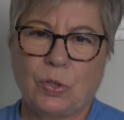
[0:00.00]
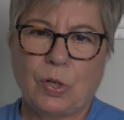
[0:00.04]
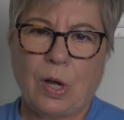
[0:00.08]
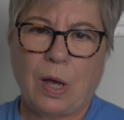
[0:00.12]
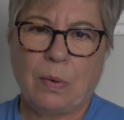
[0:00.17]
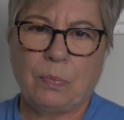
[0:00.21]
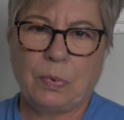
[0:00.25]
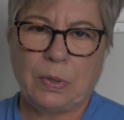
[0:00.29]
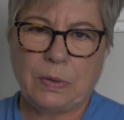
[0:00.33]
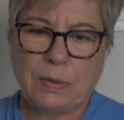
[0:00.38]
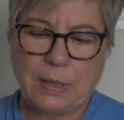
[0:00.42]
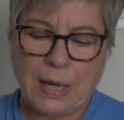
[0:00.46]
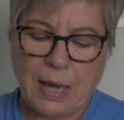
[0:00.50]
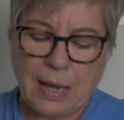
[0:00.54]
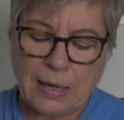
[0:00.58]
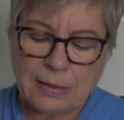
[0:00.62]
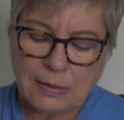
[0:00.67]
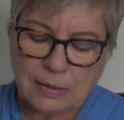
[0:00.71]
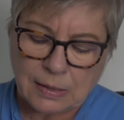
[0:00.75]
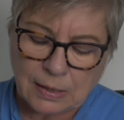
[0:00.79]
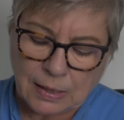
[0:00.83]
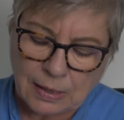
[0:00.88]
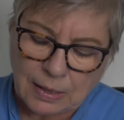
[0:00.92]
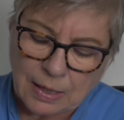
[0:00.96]
job with
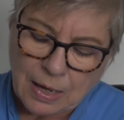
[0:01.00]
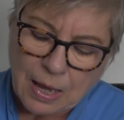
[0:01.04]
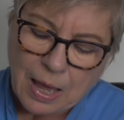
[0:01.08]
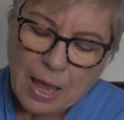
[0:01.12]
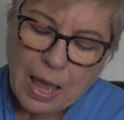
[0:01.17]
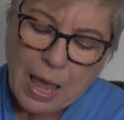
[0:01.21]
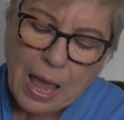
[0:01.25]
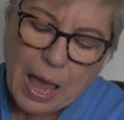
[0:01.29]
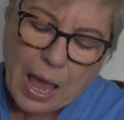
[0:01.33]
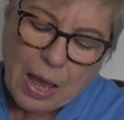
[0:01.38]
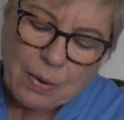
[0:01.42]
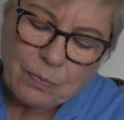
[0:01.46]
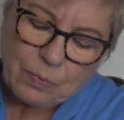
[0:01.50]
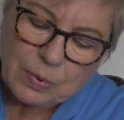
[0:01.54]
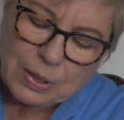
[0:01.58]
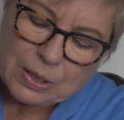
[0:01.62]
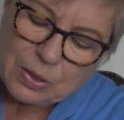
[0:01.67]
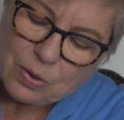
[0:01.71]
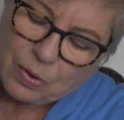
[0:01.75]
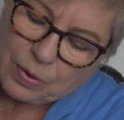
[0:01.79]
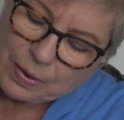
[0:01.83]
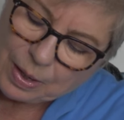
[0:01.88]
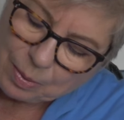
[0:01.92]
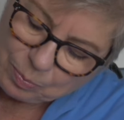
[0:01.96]
Tassie, and we
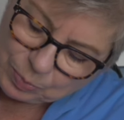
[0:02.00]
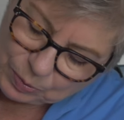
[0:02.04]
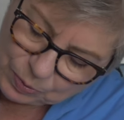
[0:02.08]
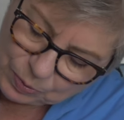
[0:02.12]
know that